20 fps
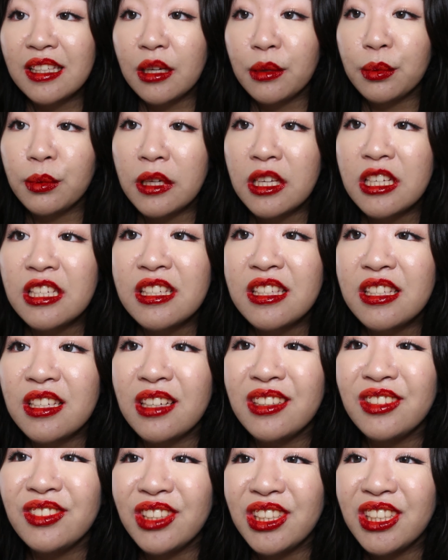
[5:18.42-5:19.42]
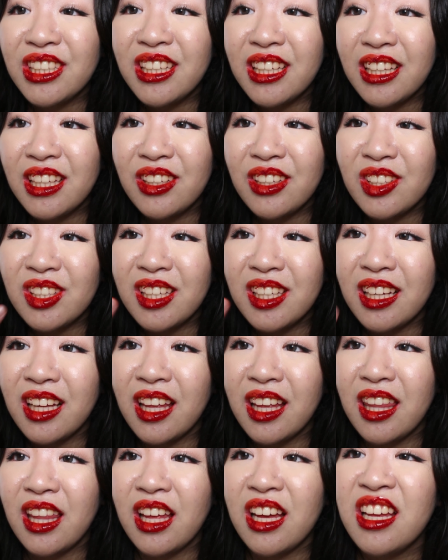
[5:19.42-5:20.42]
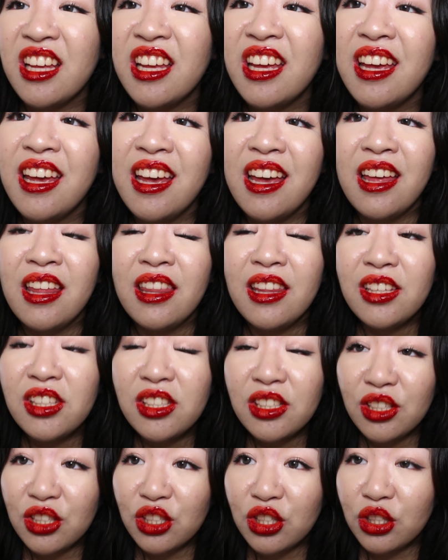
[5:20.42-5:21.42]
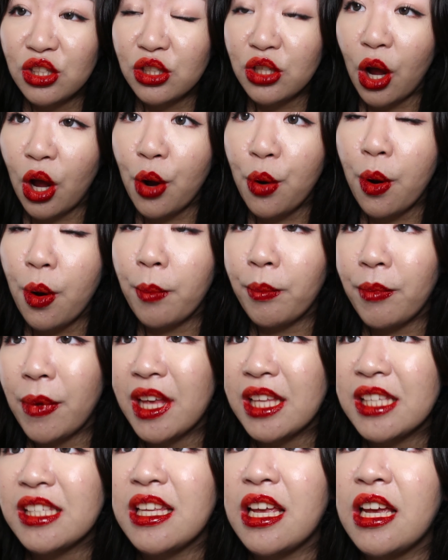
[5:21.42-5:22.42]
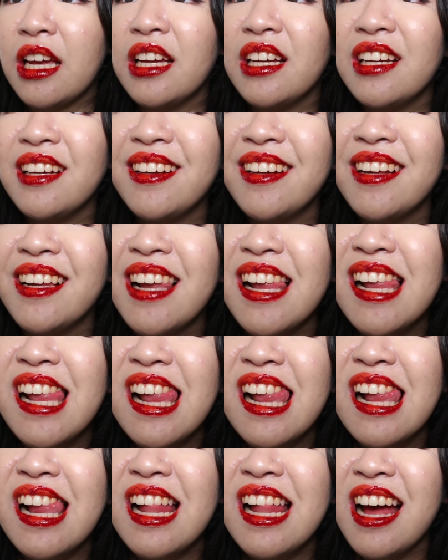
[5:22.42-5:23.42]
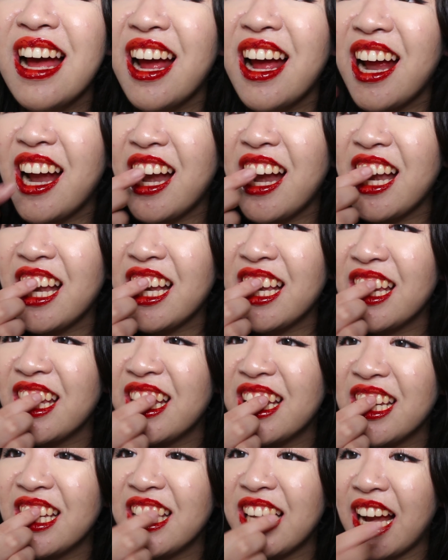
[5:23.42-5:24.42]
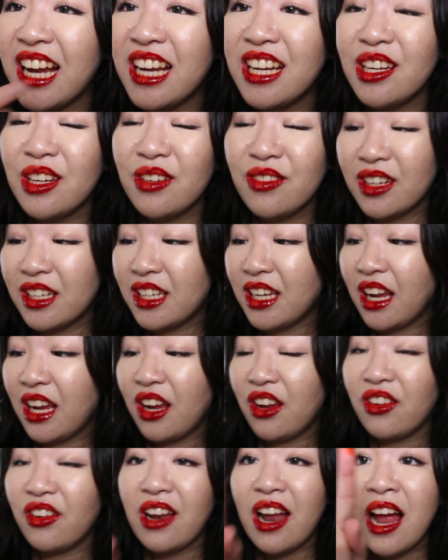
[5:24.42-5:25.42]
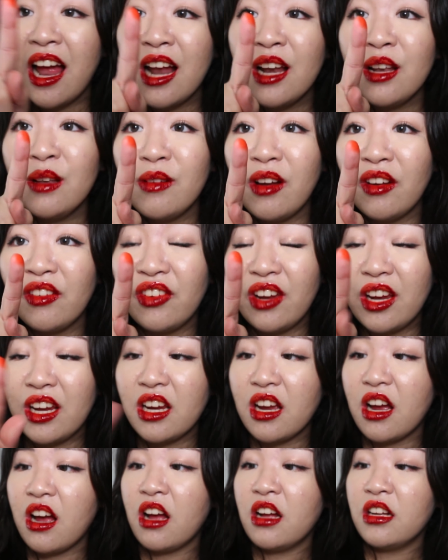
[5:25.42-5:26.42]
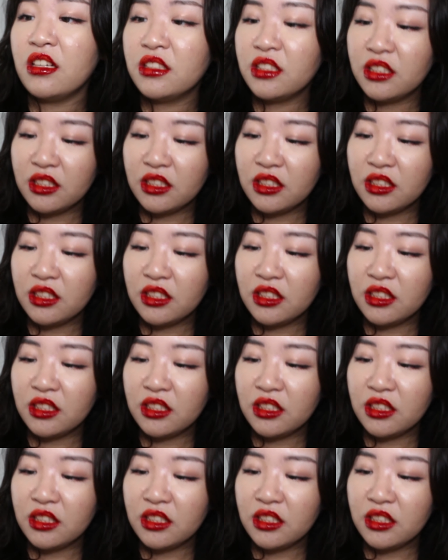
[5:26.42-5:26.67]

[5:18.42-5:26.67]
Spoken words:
tip is, don't put your lips together. This is just so messy. And it's just staining my teeth and my finger.